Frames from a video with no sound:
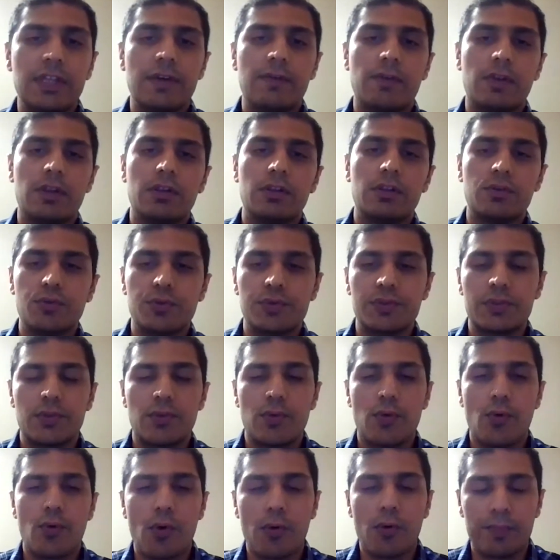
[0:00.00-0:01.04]
will
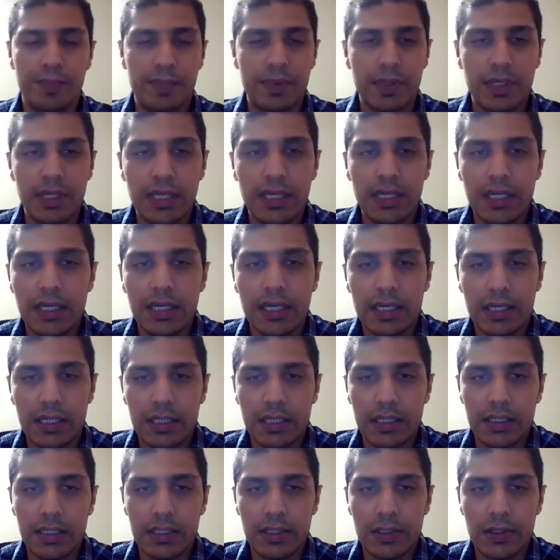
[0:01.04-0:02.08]
lose hope
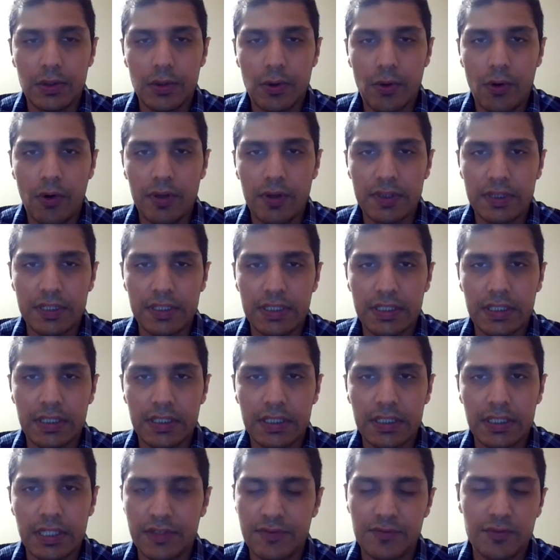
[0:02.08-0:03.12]
on
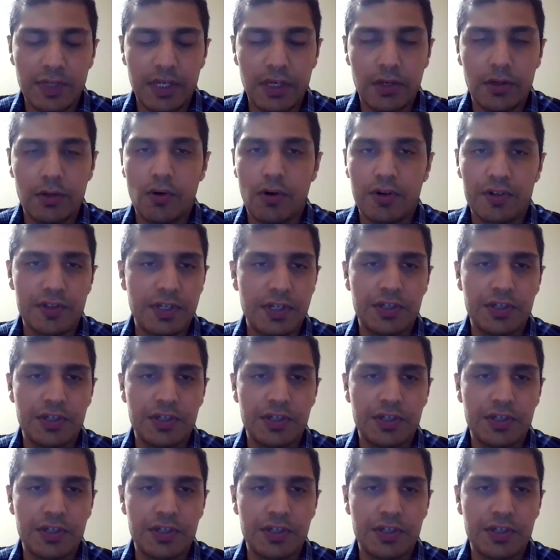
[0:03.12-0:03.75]
the clustering or